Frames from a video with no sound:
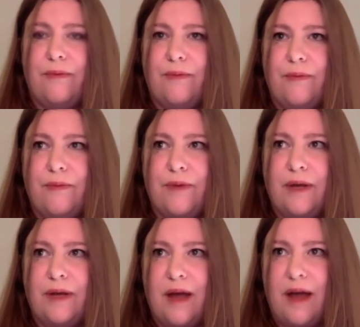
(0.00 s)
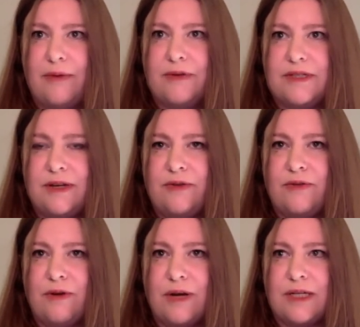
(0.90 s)
When I was in an
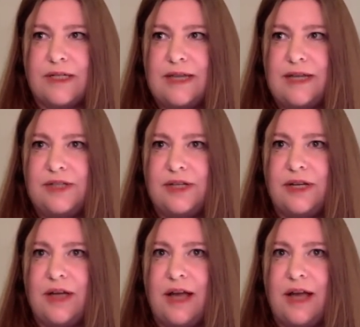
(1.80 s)
organization, I